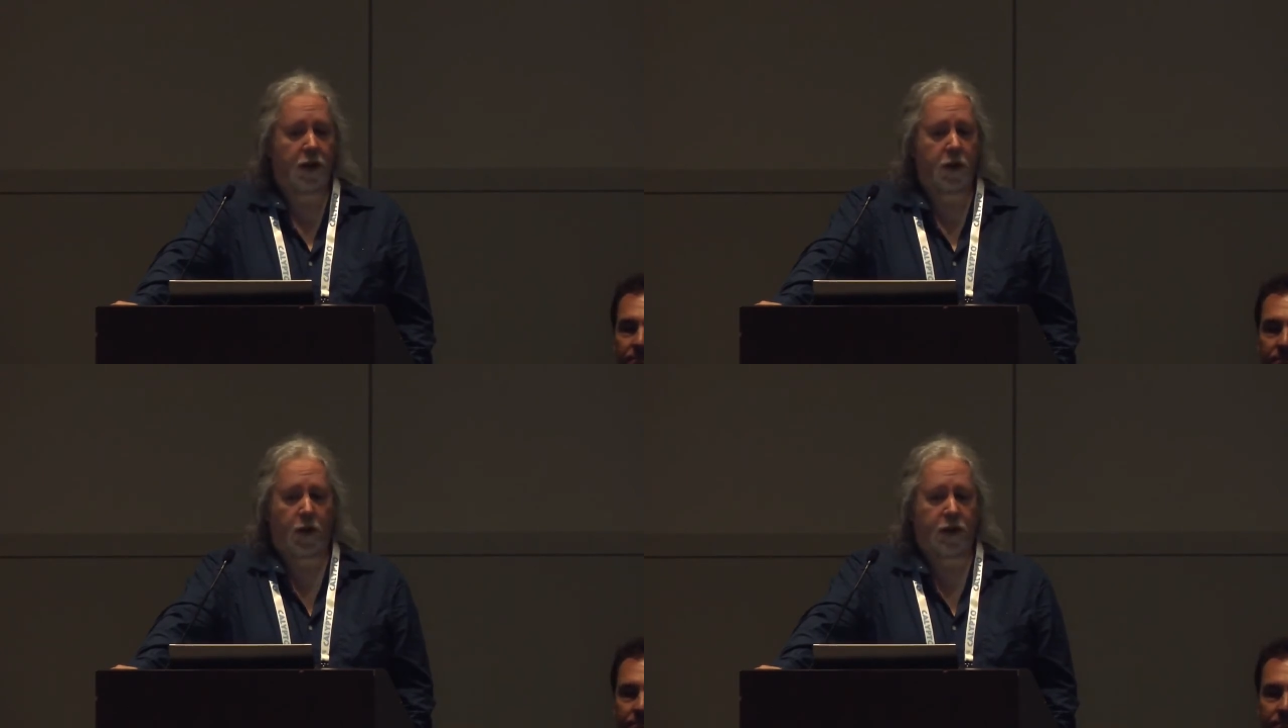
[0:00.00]

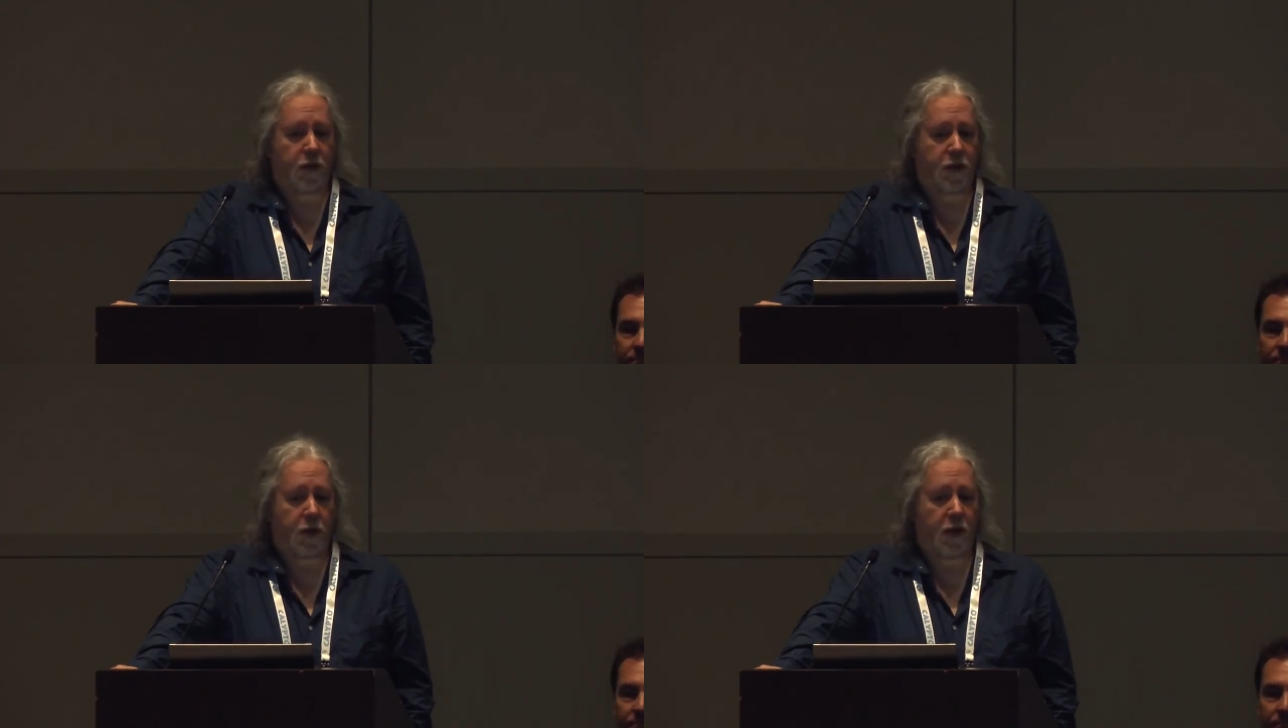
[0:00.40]
So when
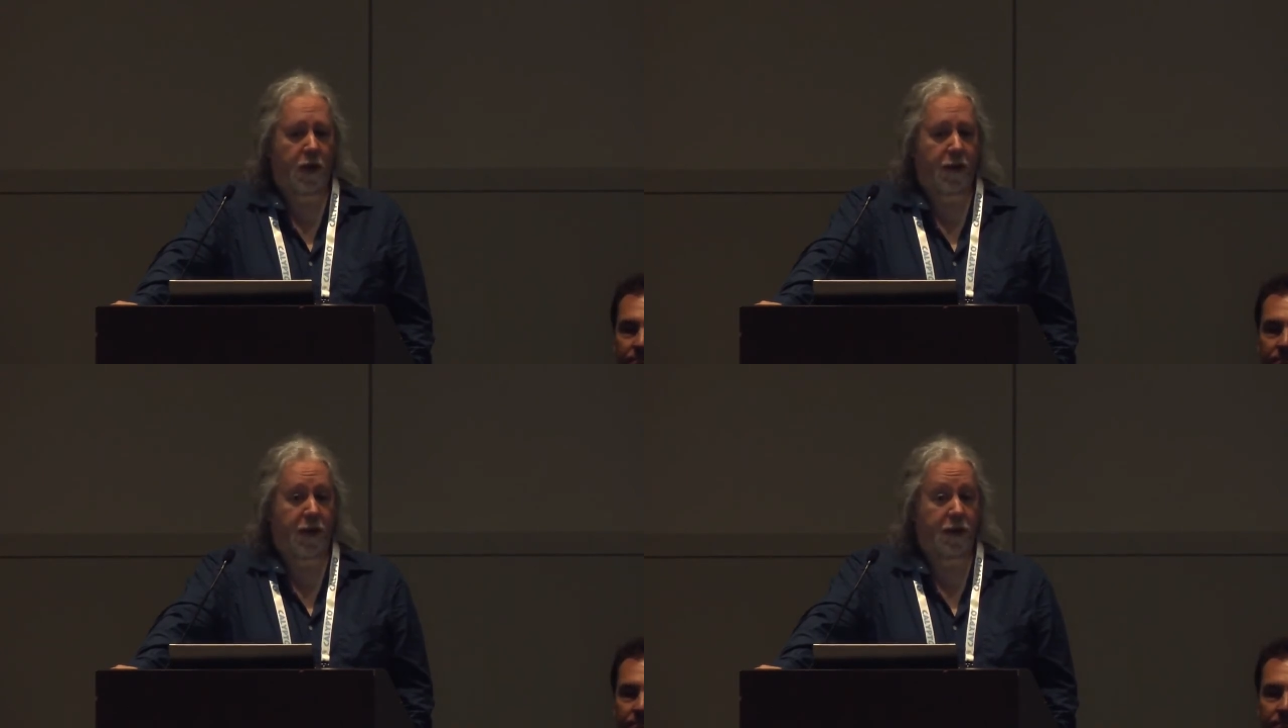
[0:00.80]
someone's doing
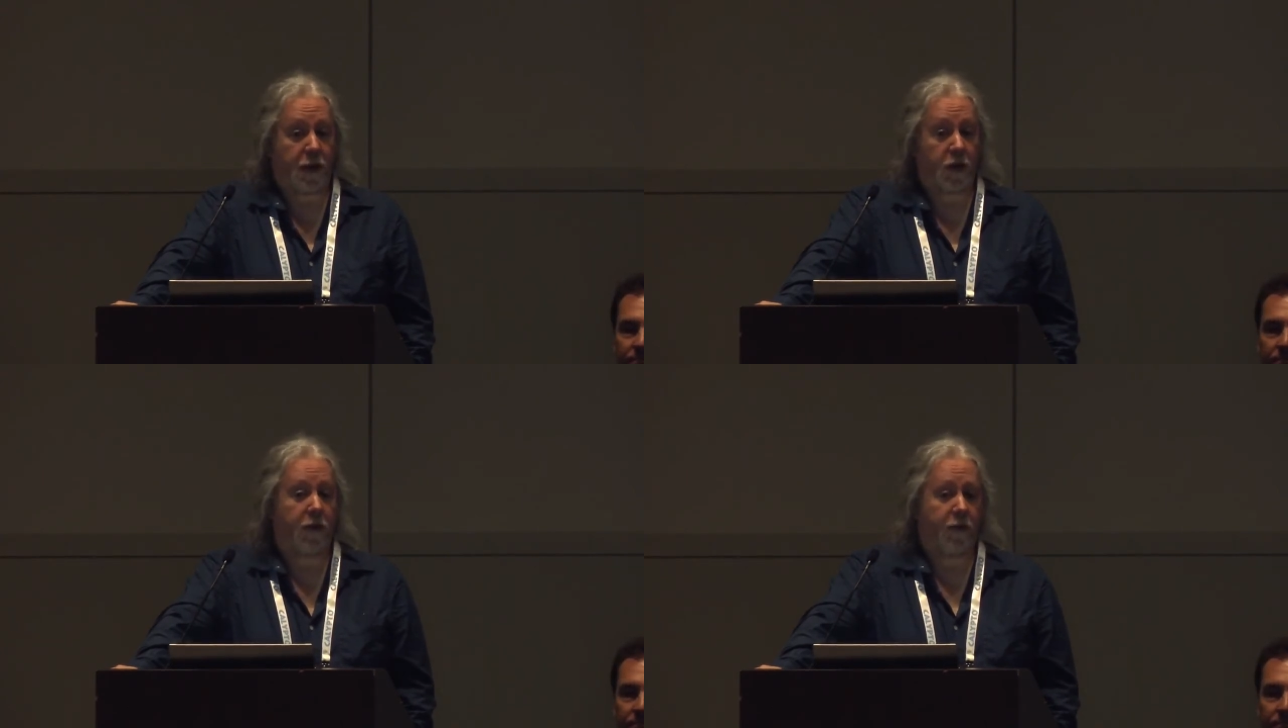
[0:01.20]
an IP, it's
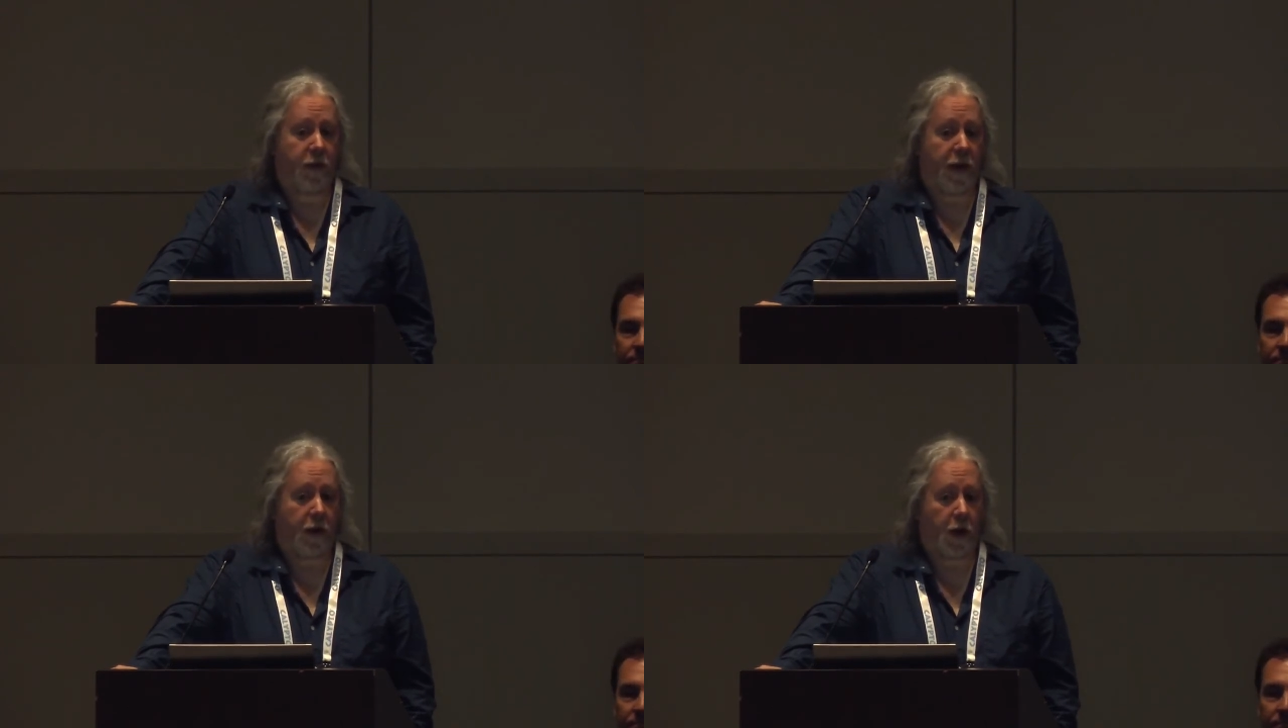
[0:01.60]
got to come
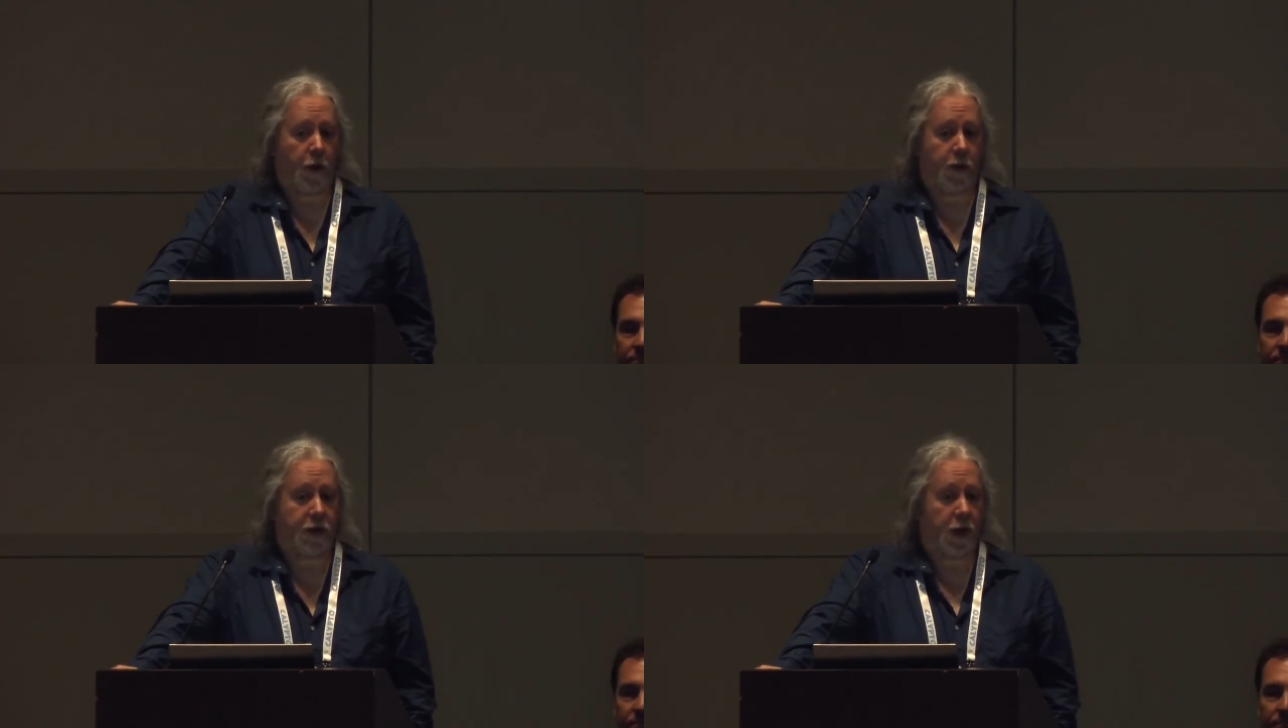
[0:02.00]
from that
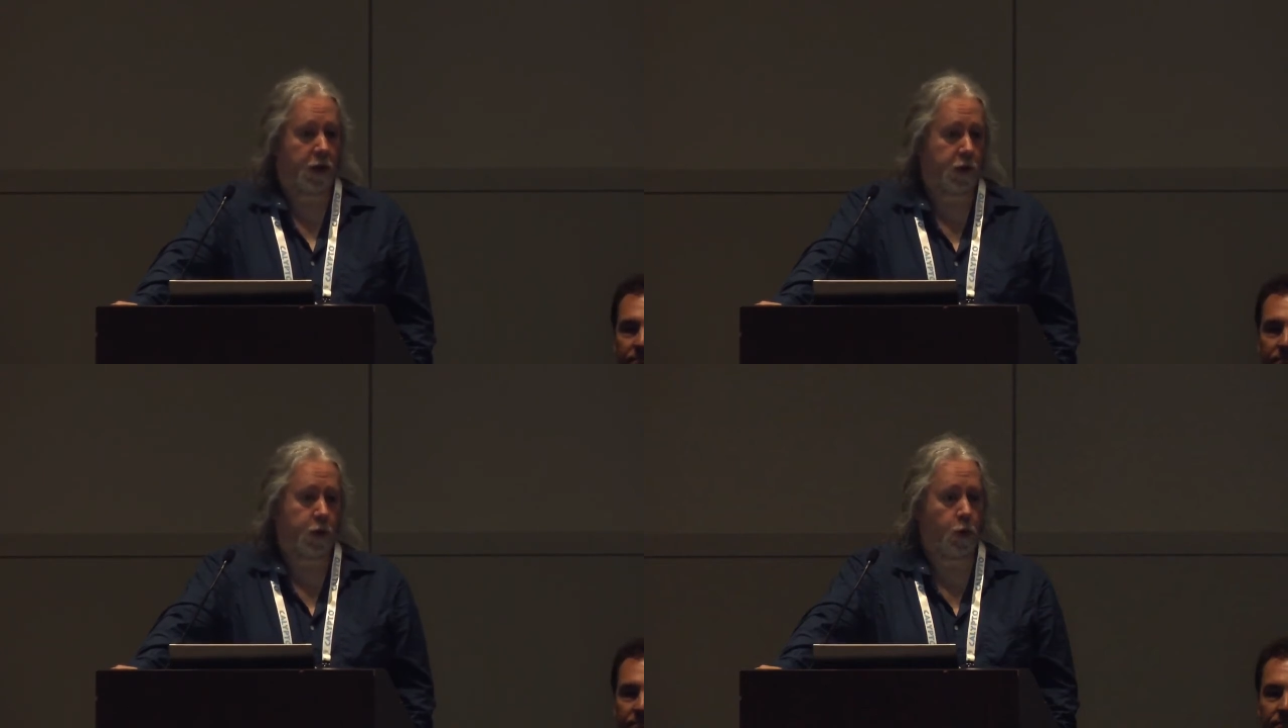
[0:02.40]
global
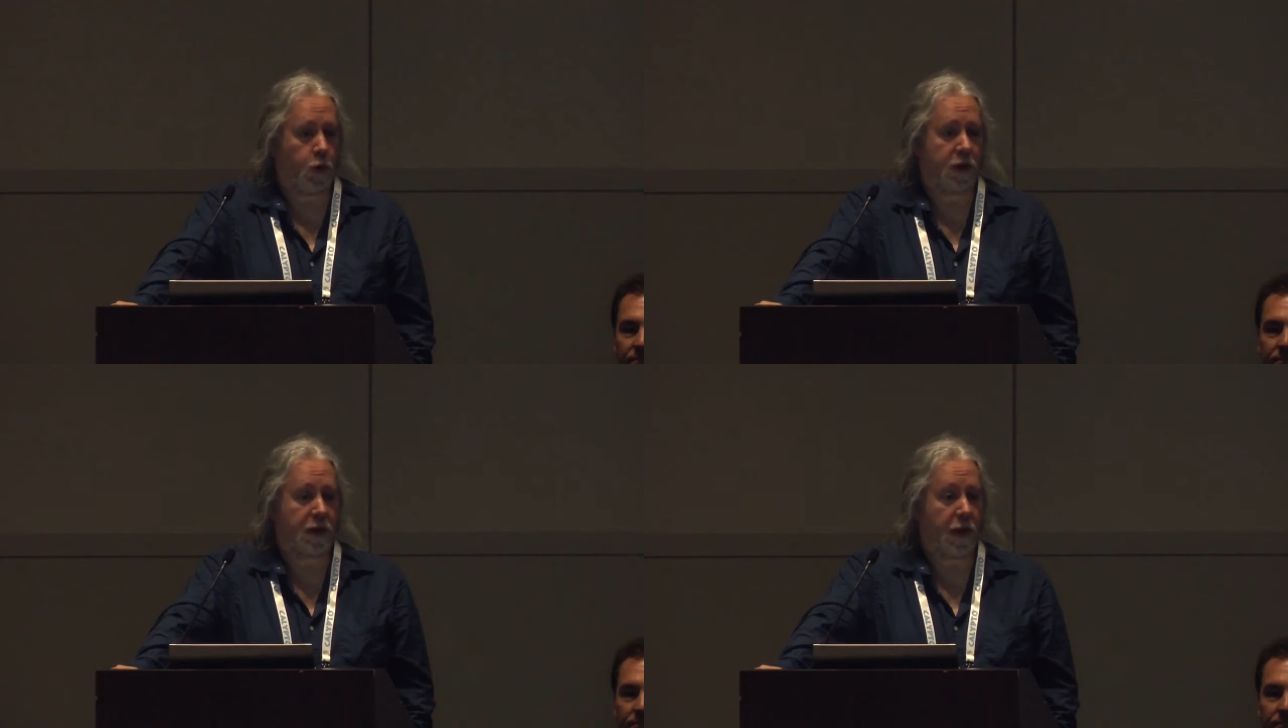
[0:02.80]
site
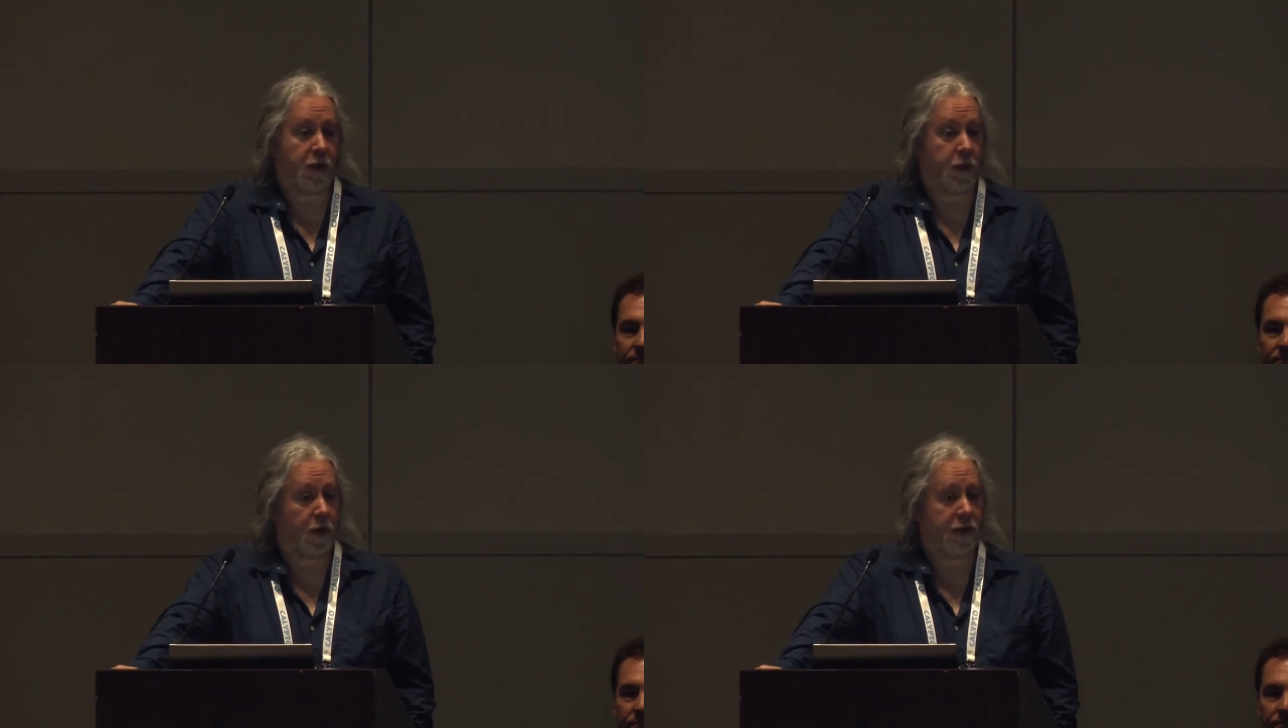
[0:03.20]
to the
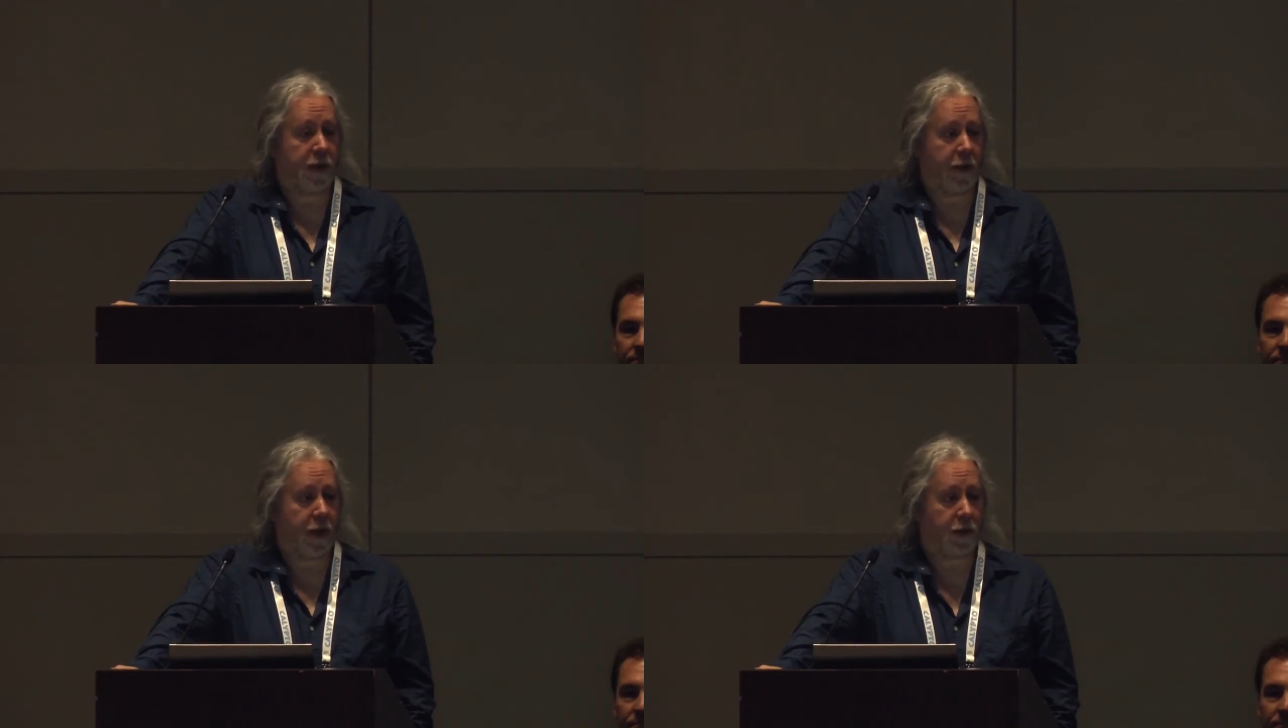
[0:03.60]
site that's doing the
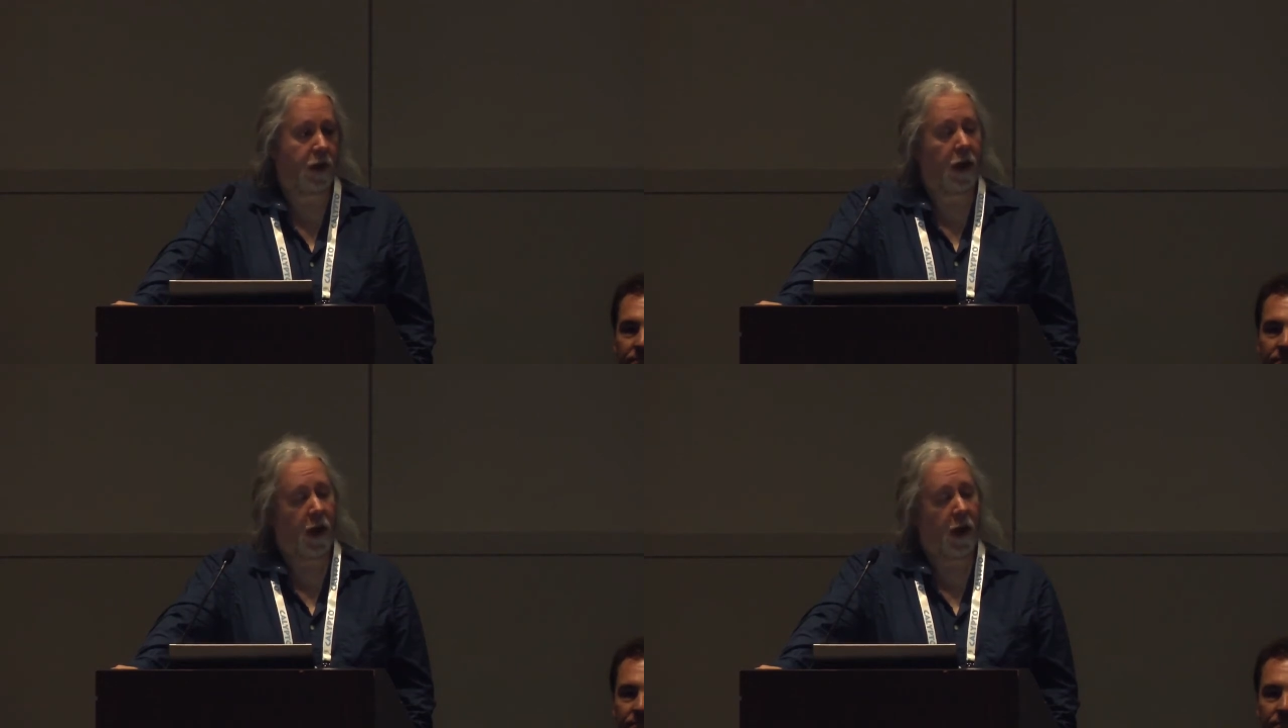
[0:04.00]
tape out.